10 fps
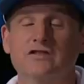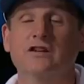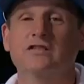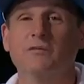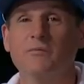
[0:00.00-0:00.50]

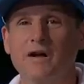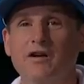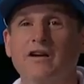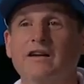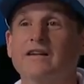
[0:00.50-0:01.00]
full does pies.
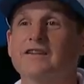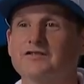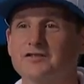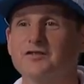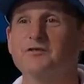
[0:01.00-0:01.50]
America
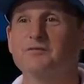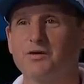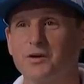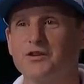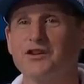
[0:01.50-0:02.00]
consume
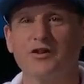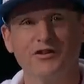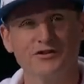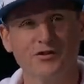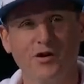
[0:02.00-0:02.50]
per year?
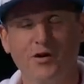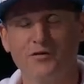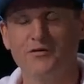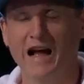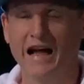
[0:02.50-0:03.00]
These are Ooh.
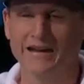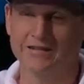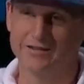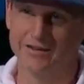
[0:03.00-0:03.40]
all facts. All